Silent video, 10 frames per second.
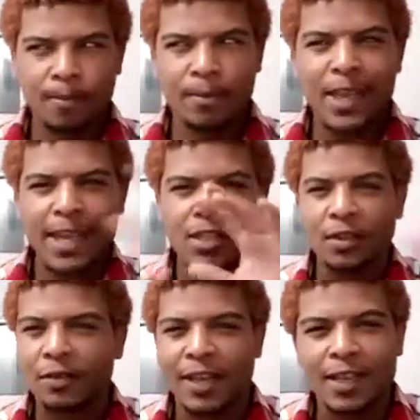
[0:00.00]

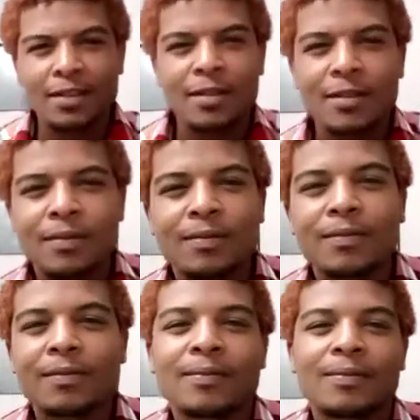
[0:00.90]
interface
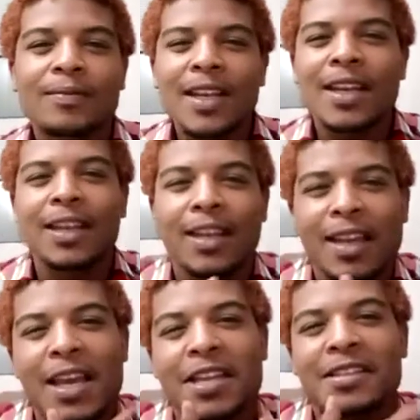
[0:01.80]
in
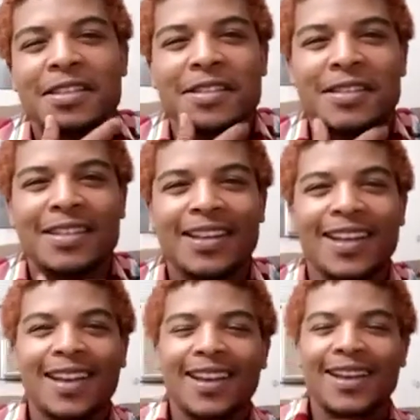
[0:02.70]
essence.
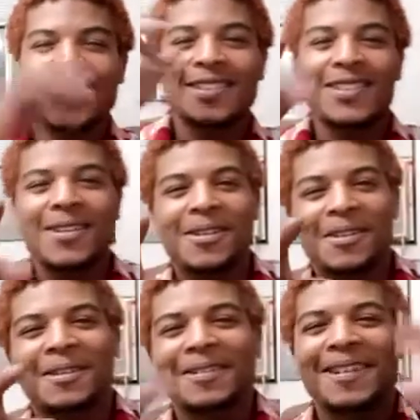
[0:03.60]
So
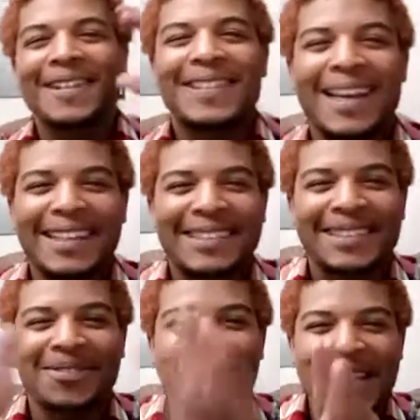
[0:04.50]
that's
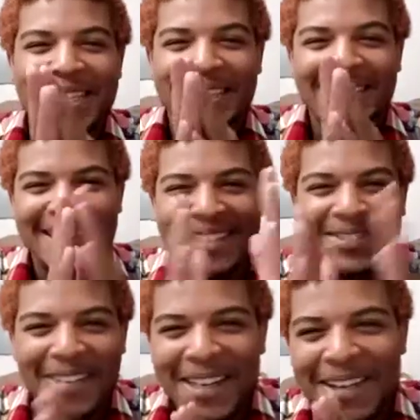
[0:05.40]
basically this
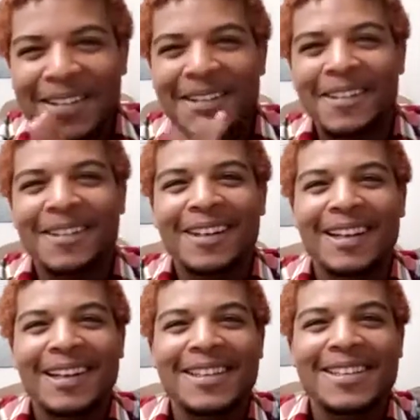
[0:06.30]
video.
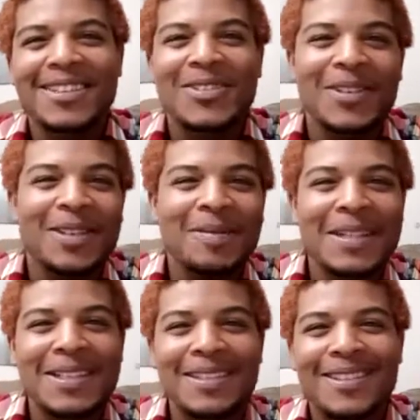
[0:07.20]
Is 20
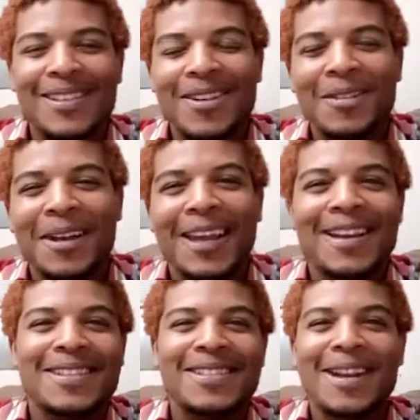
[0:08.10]
minutes? Okay,
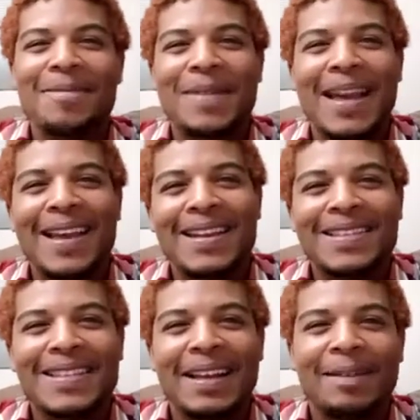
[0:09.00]
that's not bad.
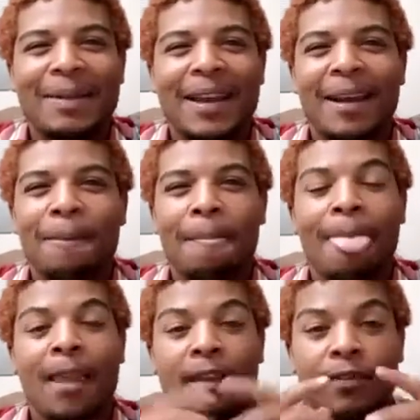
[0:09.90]
It's not bad.
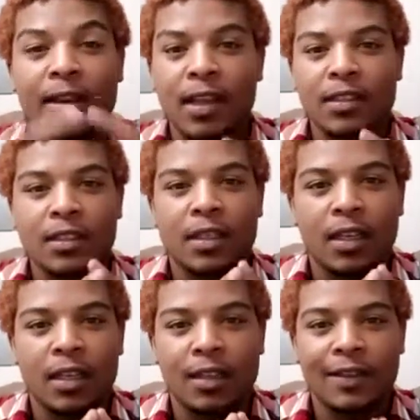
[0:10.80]
If you got to the
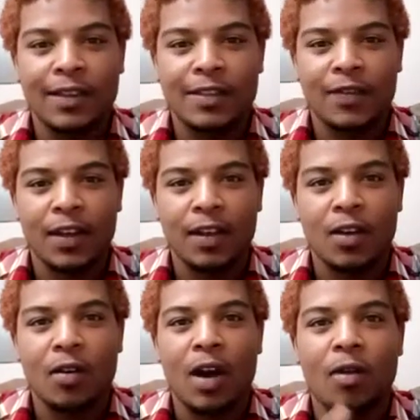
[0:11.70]
end of this
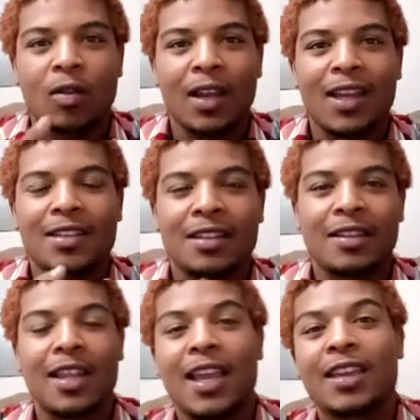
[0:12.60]
video, I would like to
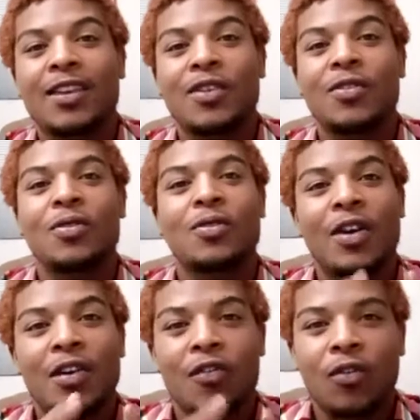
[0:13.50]
thank you
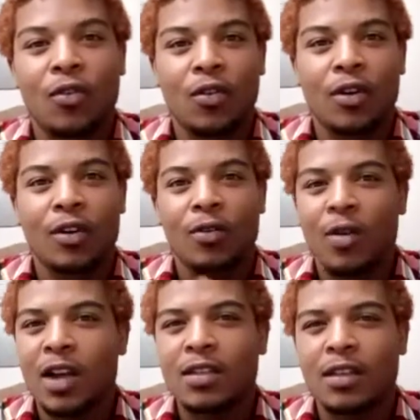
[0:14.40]
for
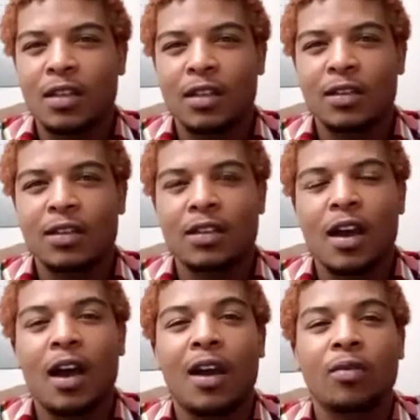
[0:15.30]
watching this.
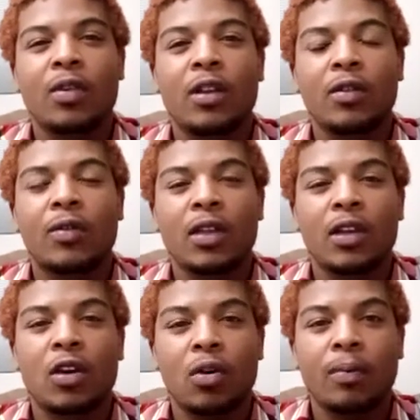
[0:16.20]
I really
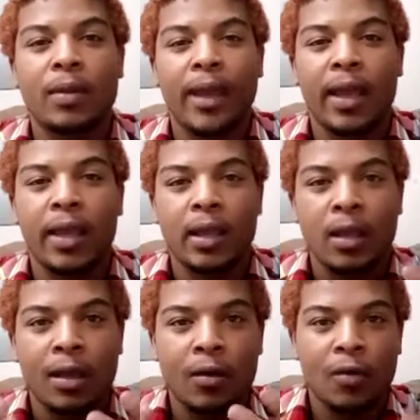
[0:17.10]
hope that
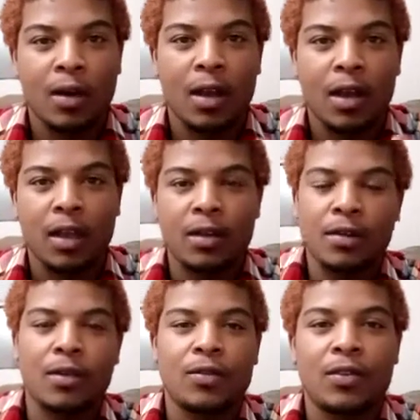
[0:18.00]
what I
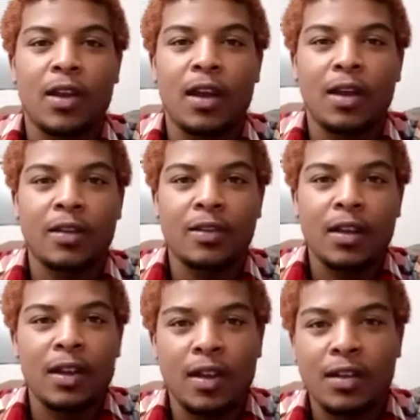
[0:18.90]
told you guys
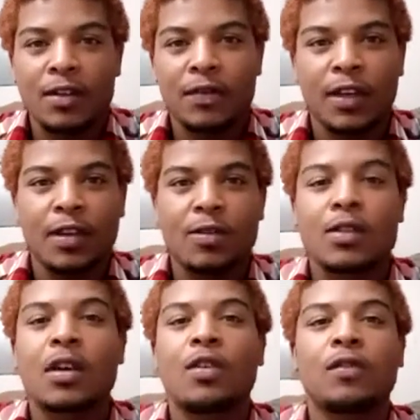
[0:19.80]
in this video is
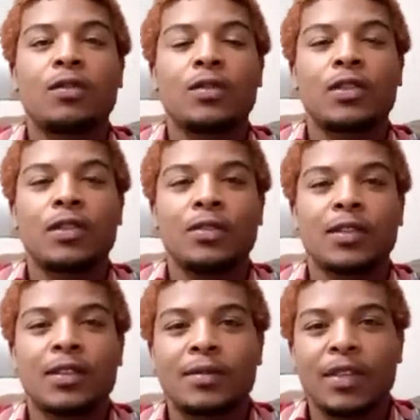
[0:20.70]
helpful to you in
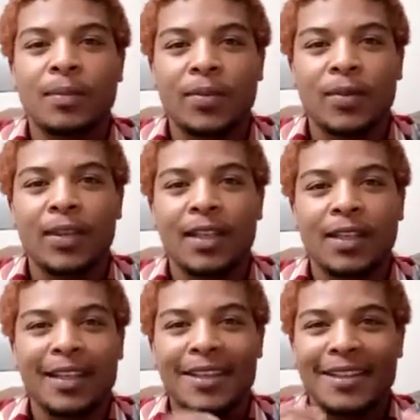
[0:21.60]
some type of way.
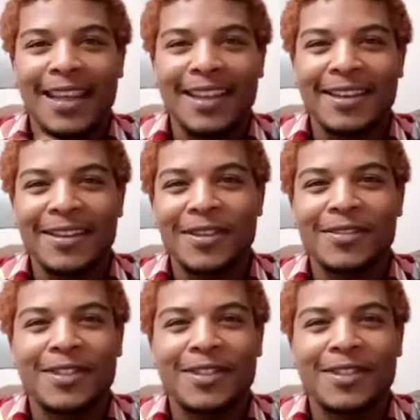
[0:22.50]
Thank you